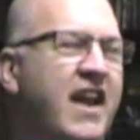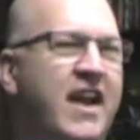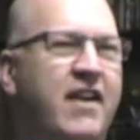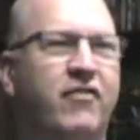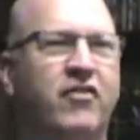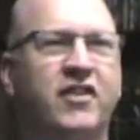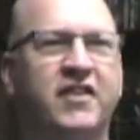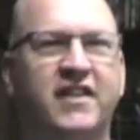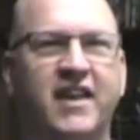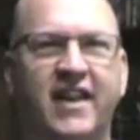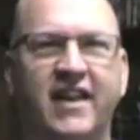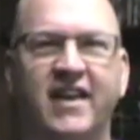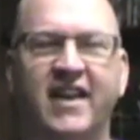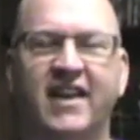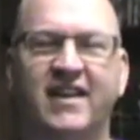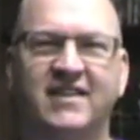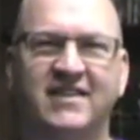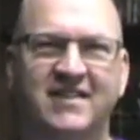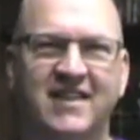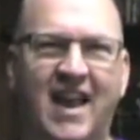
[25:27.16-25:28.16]
everything
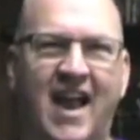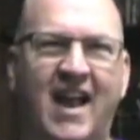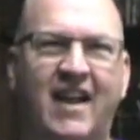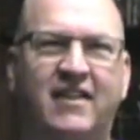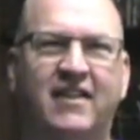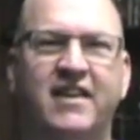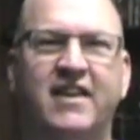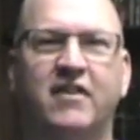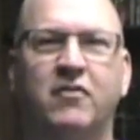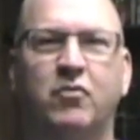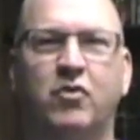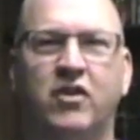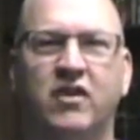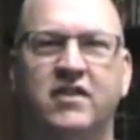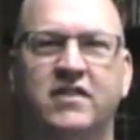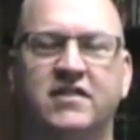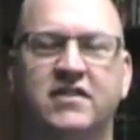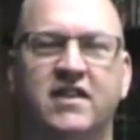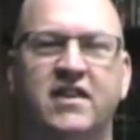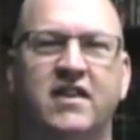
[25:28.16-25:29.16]
exactly it
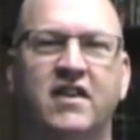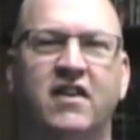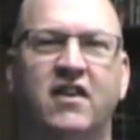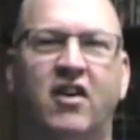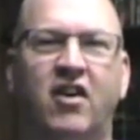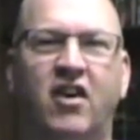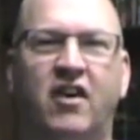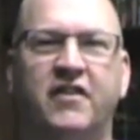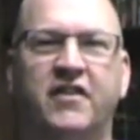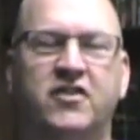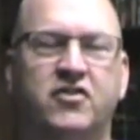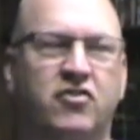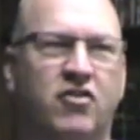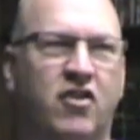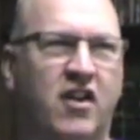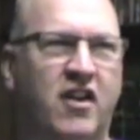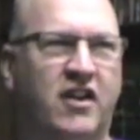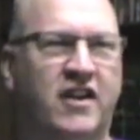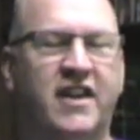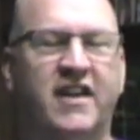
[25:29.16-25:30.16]
was on the
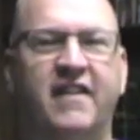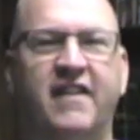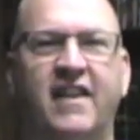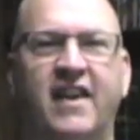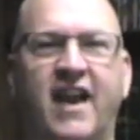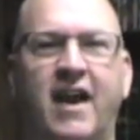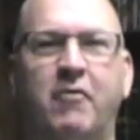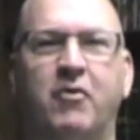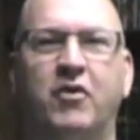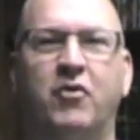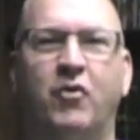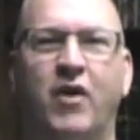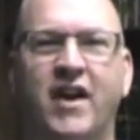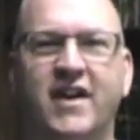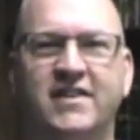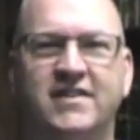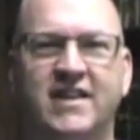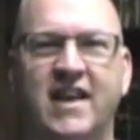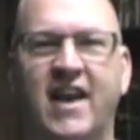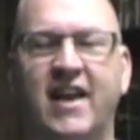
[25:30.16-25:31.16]
truck, and then I would
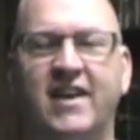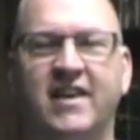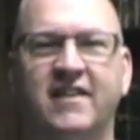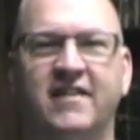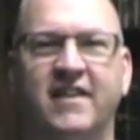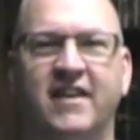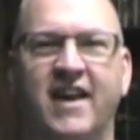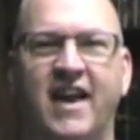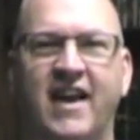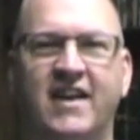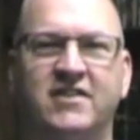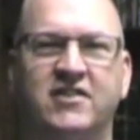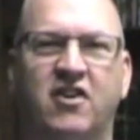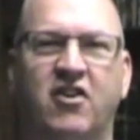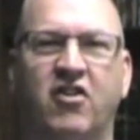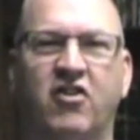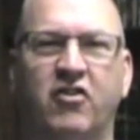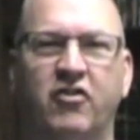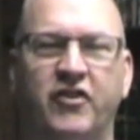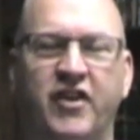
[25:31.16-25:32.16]
race that in the
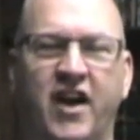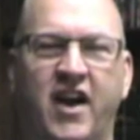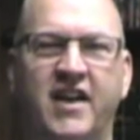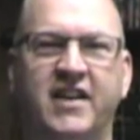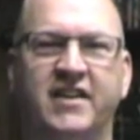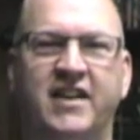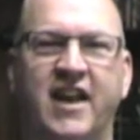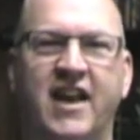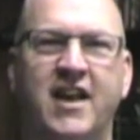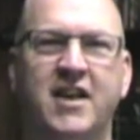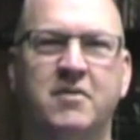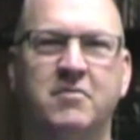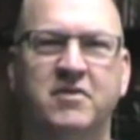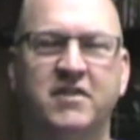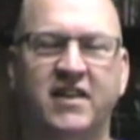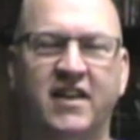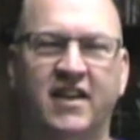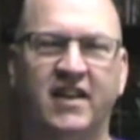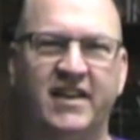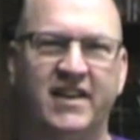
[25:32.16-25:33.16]
NASCAR 09 game
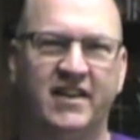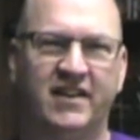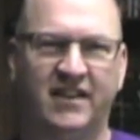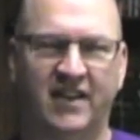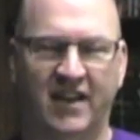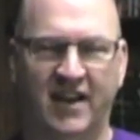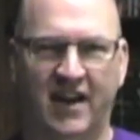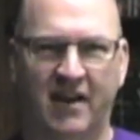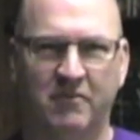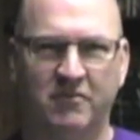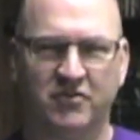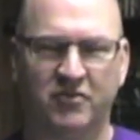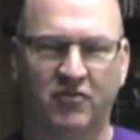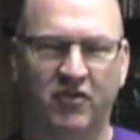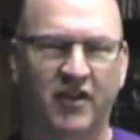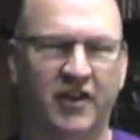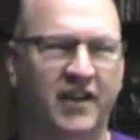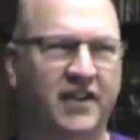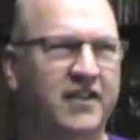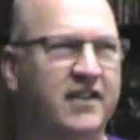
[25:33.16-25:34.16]
in the league that I was
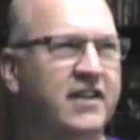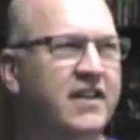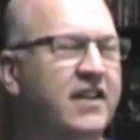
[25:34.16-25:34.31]
running.